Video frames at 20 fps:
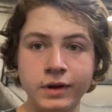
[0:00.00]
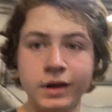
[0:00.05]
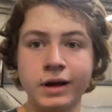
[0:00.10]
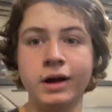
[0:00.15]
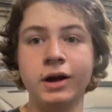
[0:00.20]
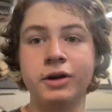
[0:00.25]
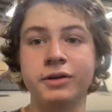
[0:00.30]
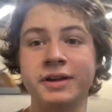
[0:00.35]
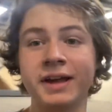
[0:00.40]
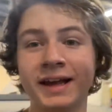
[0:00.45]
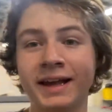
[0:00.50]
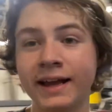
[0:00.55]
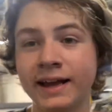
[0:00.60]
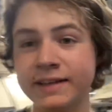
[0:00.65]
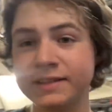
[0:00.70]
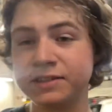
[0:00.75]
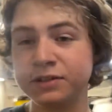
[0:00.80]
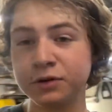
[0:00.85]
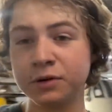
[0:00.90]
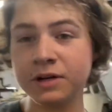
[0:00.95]
Okay
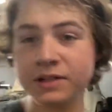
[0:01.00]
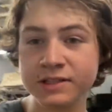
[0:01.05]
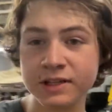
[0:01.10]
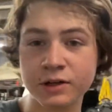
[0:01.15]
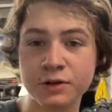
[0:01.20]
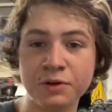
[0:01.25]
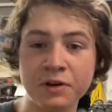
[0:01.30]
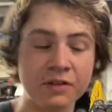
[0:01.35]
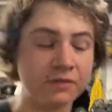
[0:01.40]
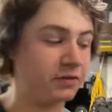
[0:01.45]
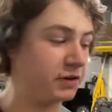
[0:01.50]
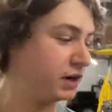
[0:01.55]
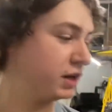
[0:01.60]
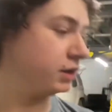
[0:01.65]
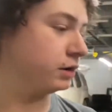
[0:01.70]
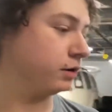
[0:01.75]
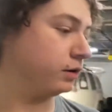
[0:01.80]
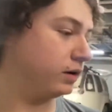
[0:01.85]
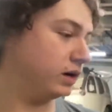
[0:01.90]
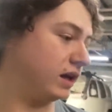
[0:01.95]
guys, so here's a quick
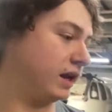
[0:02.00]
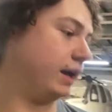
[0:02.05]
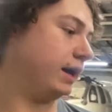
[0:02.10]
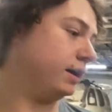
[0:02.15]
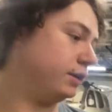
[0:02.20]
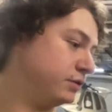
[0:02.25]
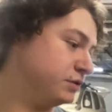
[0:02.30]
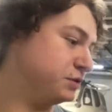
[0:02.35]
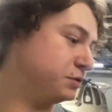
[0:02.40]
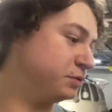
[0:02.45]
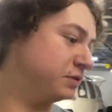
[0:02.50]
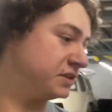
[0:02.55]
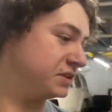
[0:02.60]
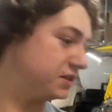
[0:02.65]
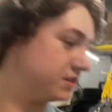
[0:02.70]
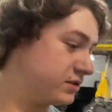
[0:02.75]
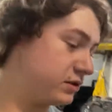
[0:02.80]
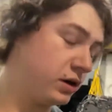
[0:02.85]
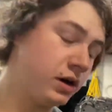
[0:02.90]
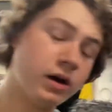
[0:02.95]
video on how to
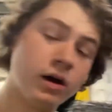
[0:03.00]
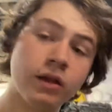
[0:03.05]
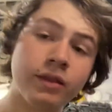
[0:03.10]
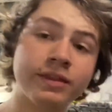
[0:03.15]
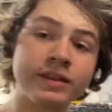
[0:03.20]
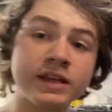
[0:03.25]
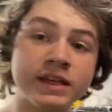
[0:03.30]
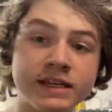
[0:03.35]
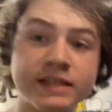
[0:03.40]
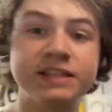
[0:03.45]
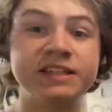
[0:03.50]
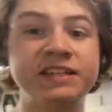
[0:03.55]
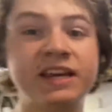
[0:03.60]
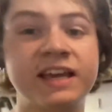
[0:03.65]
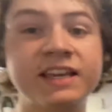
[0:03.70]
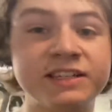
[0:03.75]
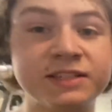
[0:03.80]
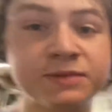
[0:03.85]
install the CHASE